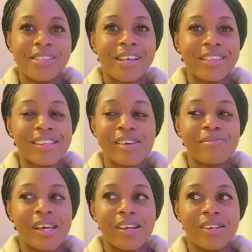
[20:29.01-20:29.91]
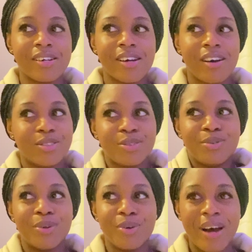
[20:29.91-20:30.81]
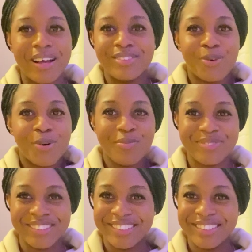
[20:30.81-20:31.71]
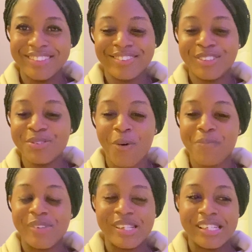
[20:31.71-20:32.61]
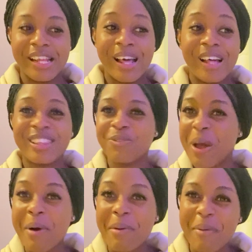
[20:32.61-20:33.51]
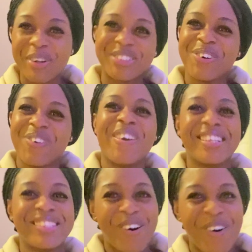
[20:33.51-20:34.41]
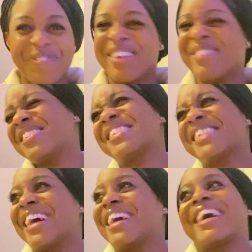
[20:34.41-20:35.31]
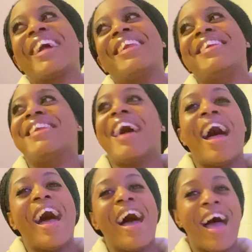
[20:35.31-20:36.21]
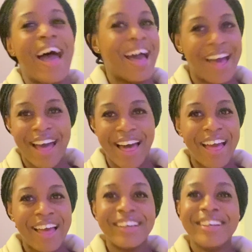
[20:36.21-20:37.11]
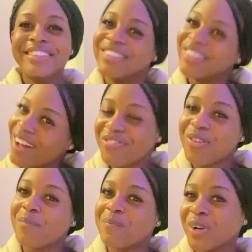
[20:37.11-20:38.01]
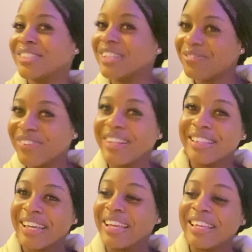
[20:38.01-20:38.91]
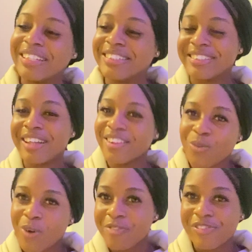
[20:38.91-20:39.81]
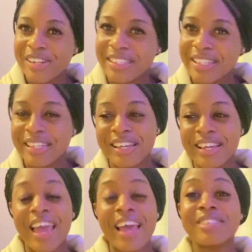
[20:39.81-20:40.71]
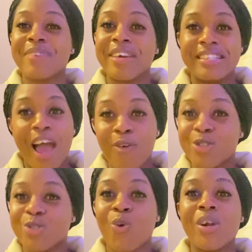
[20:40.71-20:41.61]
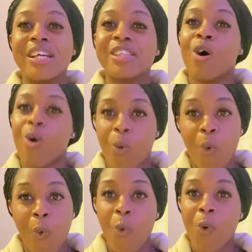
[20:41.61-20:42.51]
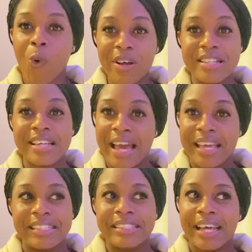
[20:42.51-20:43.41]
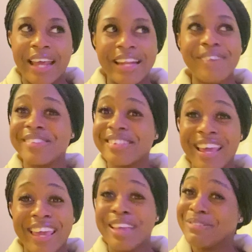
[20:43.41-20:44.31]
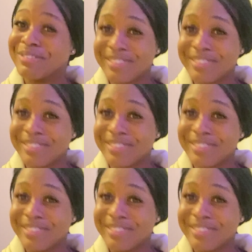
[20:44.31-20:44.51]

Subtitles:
And then I'm like, I don't know. I didn't open it. You opened it. The way my mom was so quick to open, I'm just like, nah. You're not the person feeling the heat. She's not the one feeling the heat. Guys, my dad was calling the whole entire day. And I'm just like, can you